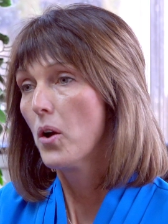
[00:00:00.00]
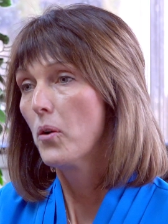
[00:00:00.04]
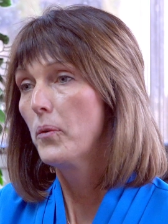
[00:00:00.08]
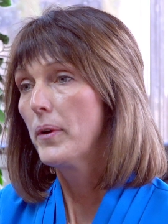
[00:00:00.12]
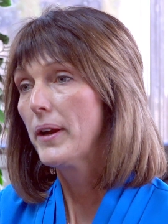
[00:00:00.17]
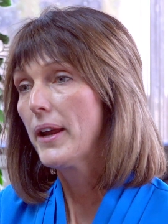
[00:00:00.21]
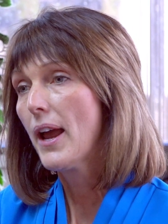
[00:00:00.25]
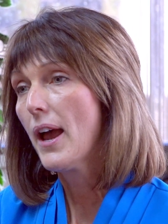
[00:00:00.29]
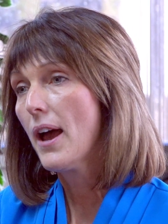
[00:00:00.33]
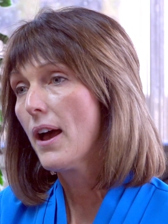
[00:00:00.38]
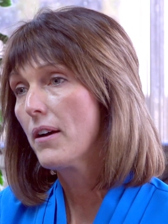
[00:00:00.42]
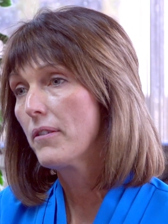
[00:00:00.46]

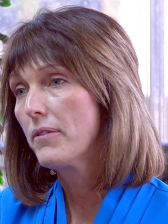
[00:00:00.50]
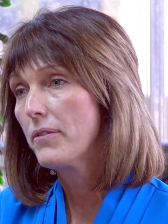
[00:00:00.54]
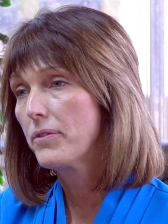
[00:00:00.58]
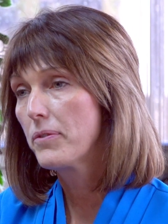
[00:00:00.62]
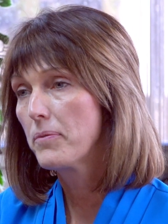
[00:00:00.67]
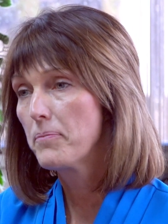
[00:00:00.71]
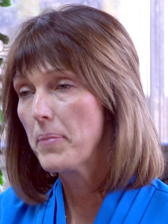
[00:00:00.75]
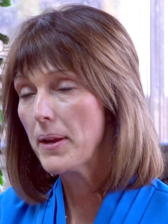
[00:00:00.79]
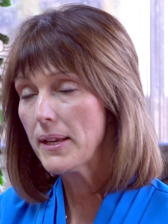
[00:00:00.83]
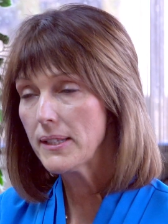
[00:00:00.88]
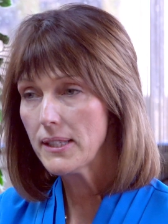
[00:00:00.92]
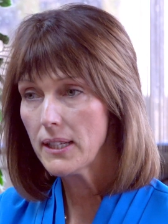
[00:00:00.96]
We have
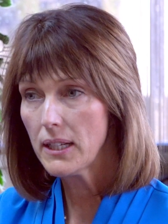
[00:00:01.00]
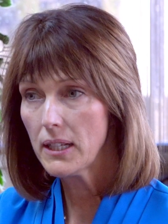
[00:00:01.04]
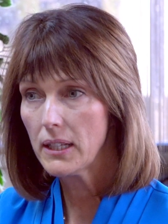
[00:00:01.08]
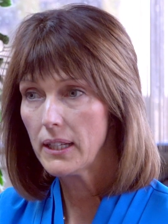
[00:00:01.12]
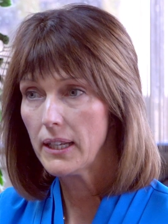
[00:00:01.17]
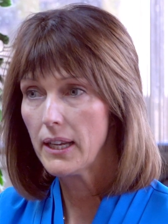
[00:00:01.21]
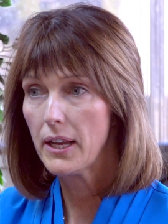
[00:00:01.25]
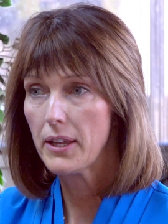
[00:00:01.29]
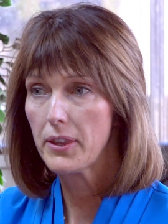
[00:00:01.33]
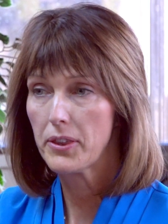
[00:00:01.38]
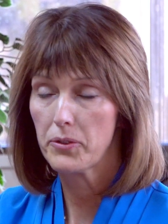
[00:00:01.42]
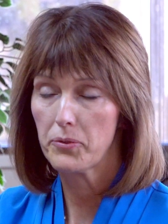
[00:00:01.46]

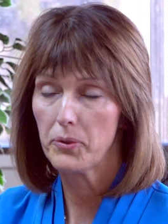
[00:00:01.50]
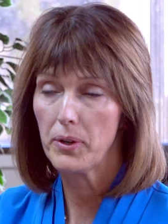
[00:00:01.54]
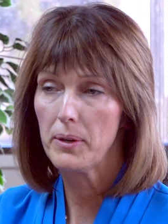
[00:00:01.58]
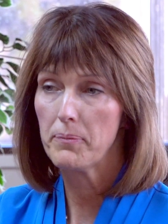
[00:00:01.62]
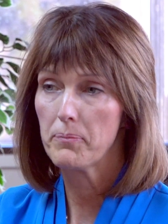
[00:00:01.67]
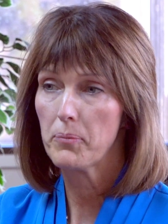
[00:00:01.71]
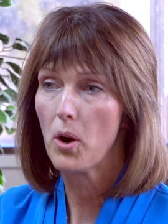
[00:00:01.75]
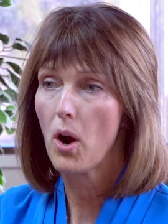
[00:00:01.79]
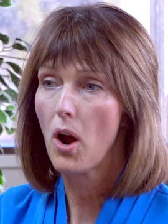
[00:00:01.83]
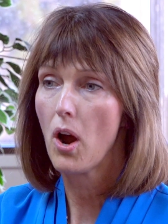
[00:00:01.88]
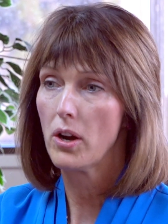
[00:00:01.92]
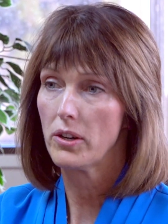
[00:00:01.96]
basically a three
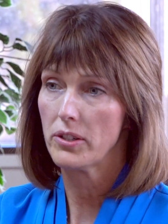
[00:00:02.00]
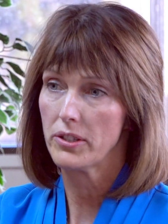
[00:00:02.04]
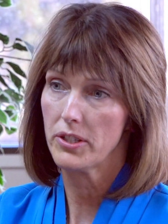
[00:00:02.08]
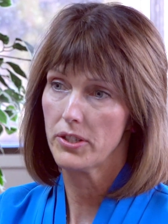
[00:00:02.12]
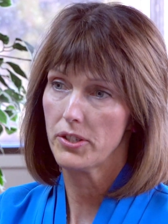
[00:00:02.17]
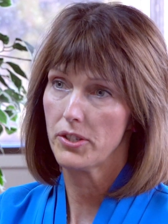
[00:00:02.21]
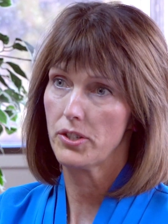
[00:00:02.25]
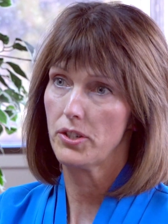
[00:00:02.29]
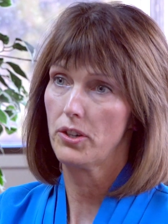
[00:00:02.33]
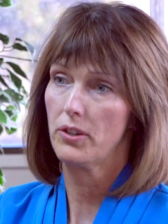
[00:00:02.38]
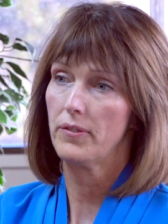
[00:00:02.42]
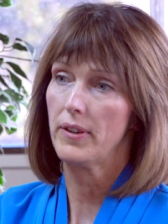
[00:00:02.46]
pronged
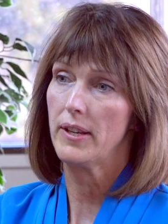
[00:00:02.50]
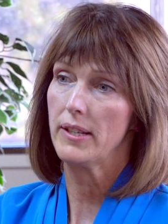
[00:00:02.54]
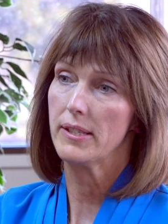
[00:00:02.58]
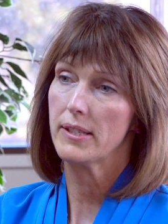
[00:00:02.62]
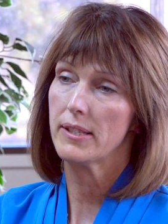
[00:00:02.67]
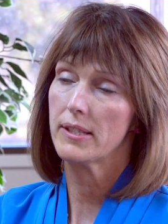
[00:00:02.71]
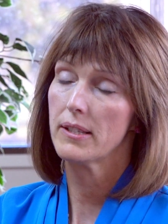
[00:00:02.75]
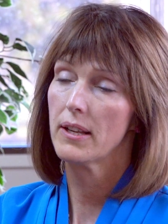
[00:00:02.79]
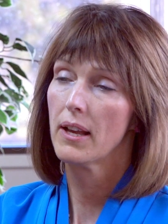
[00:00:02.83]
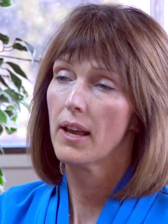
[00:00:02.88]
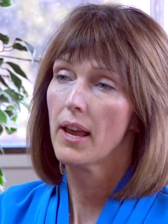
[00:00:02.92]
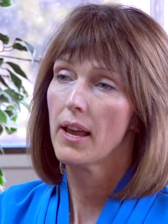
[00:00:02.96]

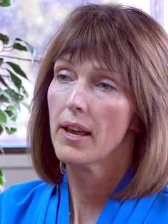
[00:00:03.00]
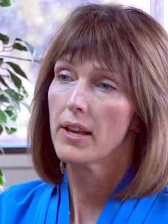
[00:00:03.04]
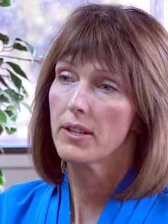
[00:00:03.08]
service.